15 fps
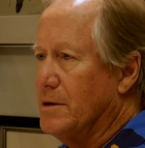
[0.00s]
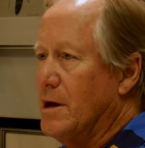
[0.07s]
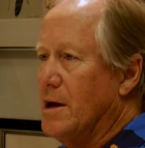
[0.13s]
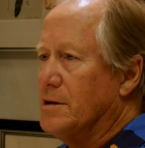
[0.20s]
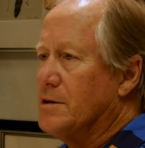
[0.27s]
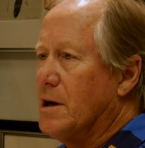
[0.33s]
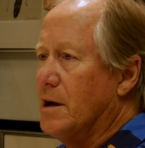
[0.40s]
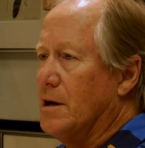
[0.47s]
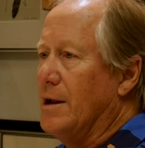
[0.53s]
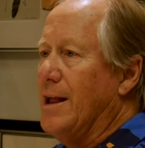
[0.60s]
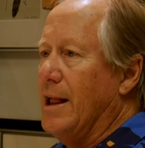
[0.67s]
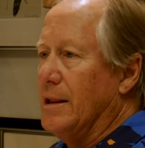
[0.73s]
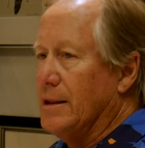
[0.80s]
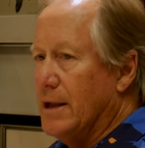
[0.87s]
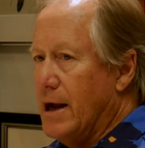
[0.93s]
mm-hmm. it's kind of
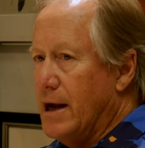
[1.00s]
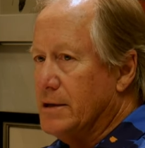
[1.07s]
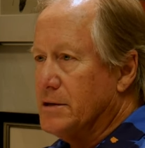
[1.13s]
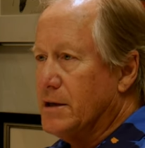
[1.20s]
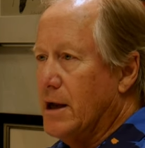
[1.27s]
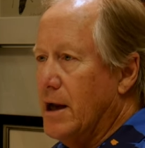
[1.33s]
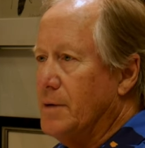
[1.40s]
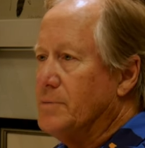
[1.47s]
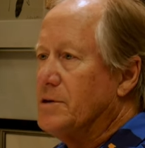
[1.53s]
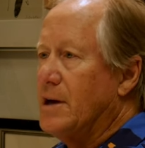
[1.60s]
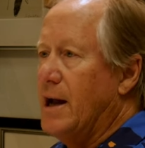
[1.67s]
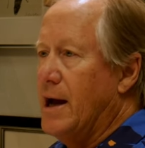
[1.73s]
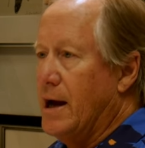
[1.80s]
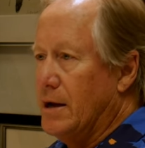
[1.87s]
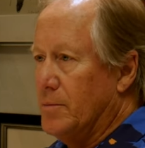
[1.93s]
landscapes,
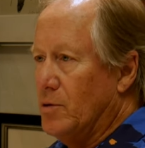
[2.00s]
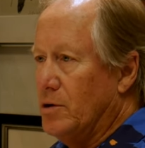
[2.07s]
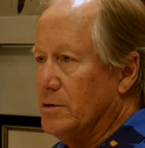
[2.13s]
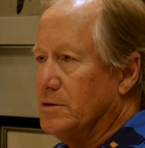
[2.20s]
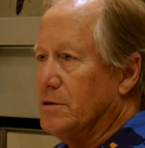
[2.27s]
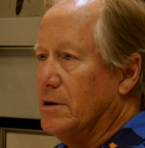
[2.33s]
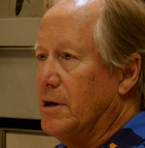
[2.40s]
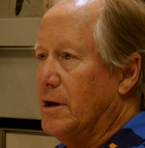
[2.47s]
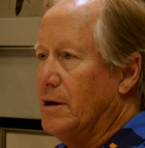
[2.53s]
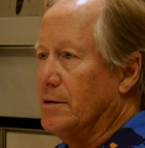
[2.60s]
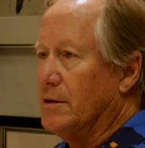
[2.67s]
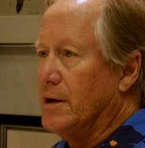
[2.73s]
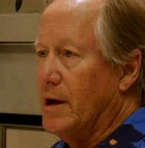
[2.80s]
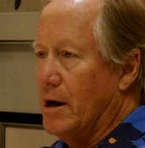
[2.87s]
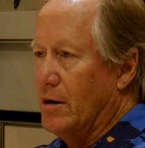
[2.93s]
animals, and
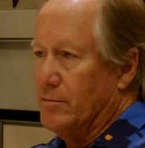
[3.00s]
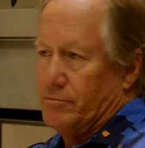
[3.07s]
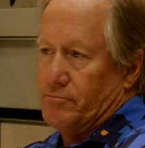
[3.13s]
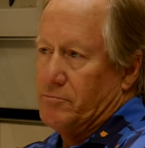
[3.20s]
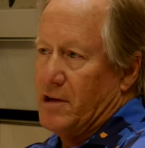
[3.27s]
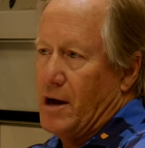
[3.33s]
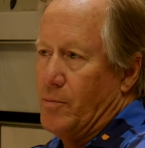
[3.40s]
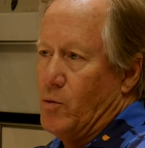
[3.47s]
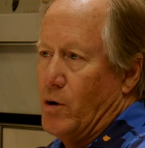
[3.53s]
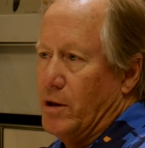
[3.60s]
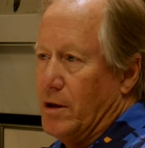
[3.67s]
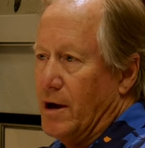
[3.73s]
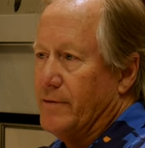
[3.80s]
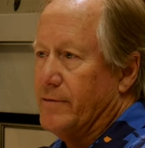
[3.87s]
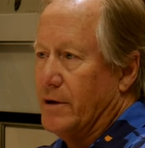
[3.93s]
cow exactly. cowboy life,